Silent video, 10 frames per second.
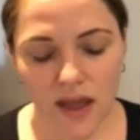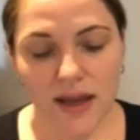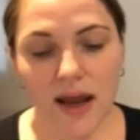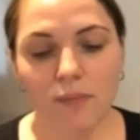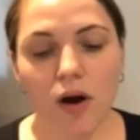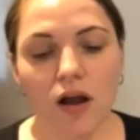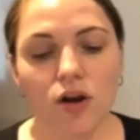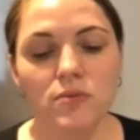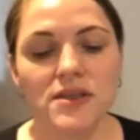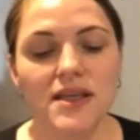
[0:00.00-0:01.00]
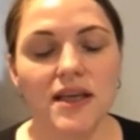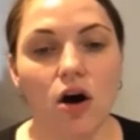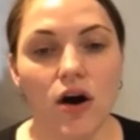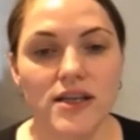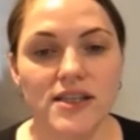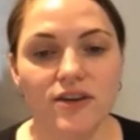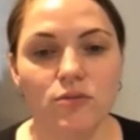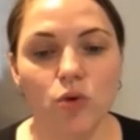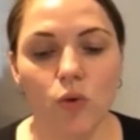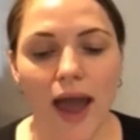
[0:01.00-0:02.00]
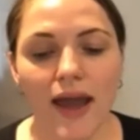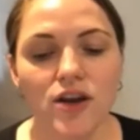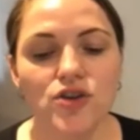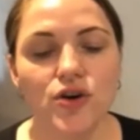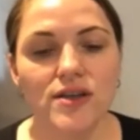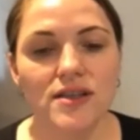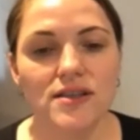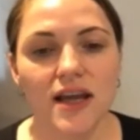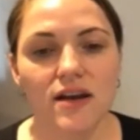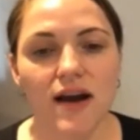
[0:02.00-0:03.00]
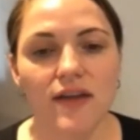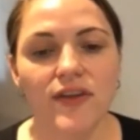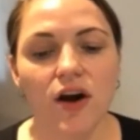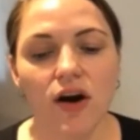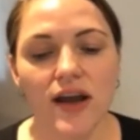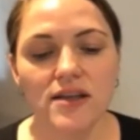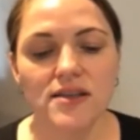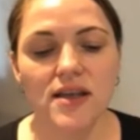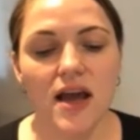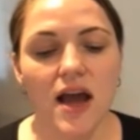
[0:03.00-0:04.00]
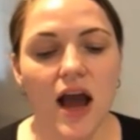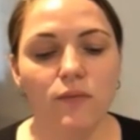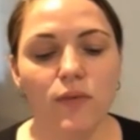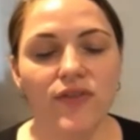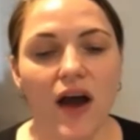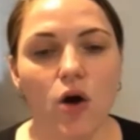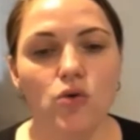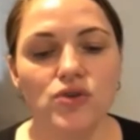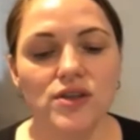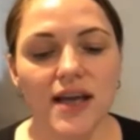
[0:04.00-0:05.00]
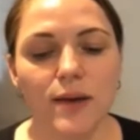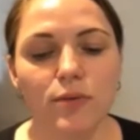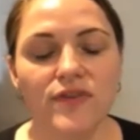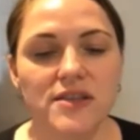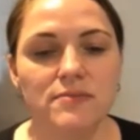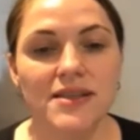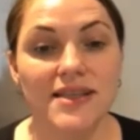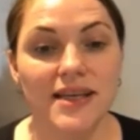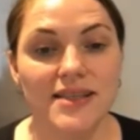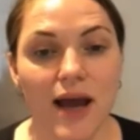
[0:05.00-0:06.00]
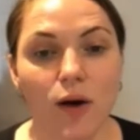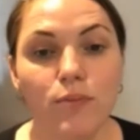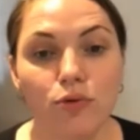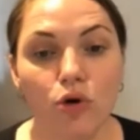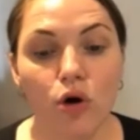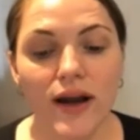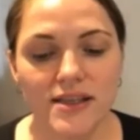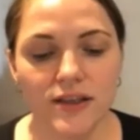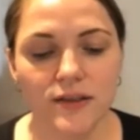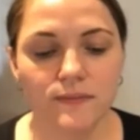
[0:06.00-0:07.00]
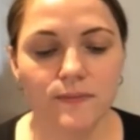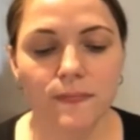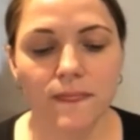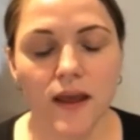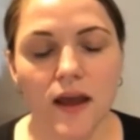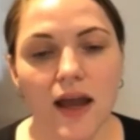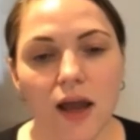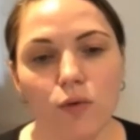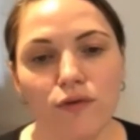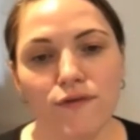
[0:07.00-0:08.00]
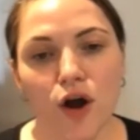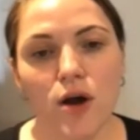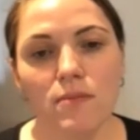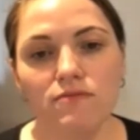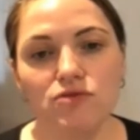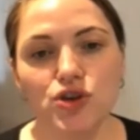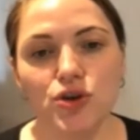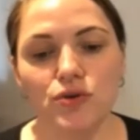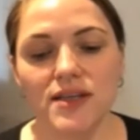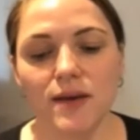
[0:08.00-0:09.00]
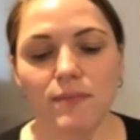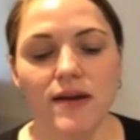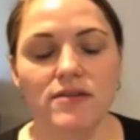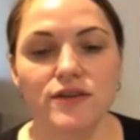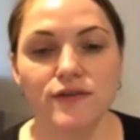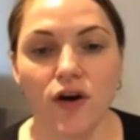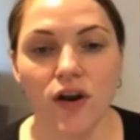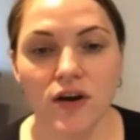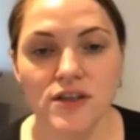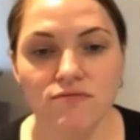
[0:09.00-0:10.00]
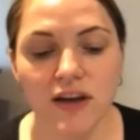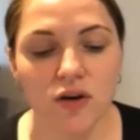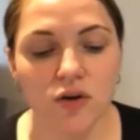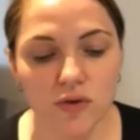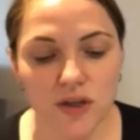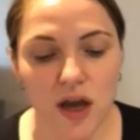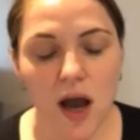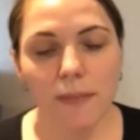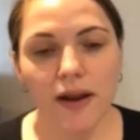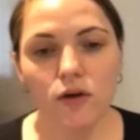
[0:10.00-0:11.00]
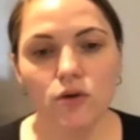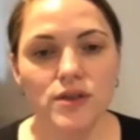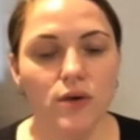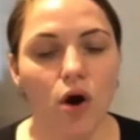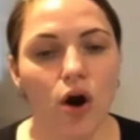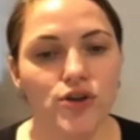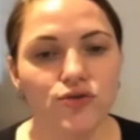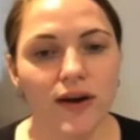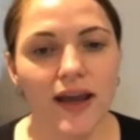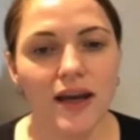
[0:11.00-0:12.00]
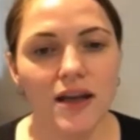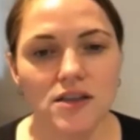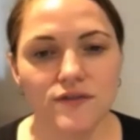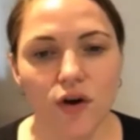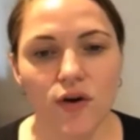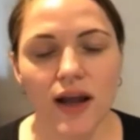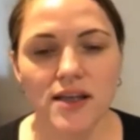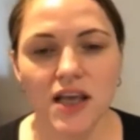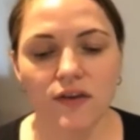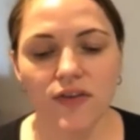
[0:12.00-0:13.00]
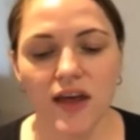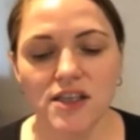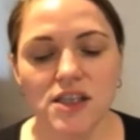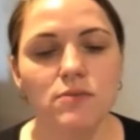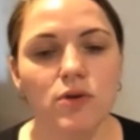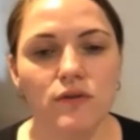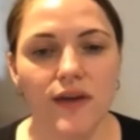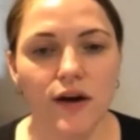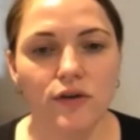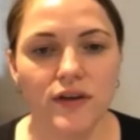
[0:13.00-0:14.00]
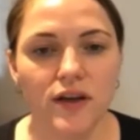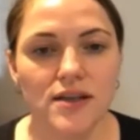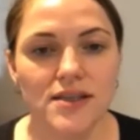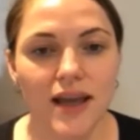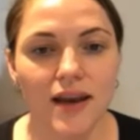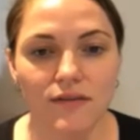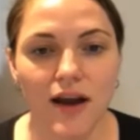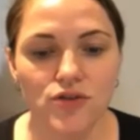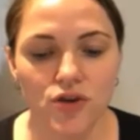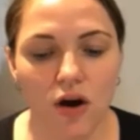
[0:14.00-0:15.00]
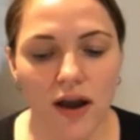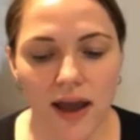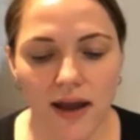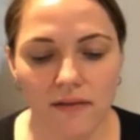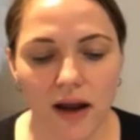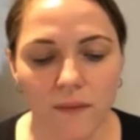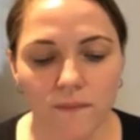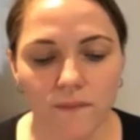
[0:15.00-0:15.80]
Now, Biolumin C Eye Serum will energise the skin around the eyes, and with that ultra-stable vitamin C to help brighten. It will firm and reduce the appearance of fine lines and wrinkles, but it will also hydrate and exfoliate to give you that smooth, healthy-looking skin around your eye area.